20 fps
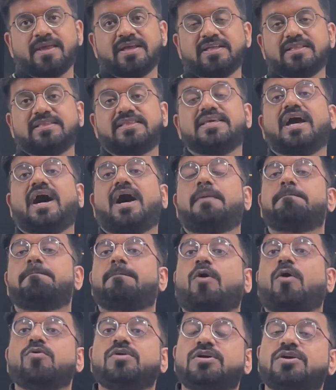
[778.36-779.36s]
The
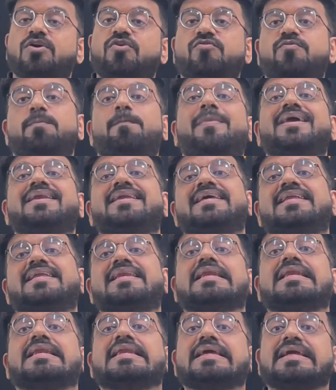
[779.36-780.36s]
amount of money
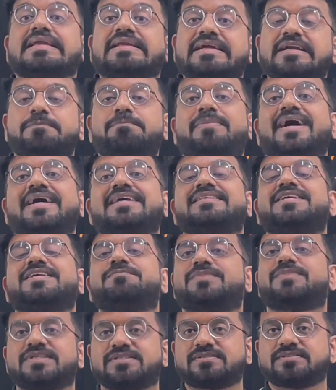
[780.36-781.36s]
needed by the
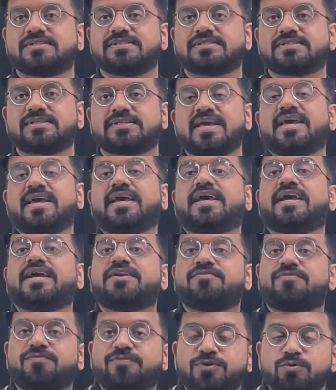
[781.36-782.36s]
business
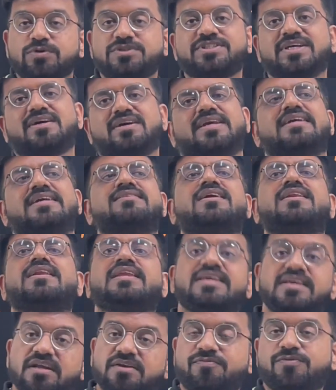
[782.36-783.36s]
in the near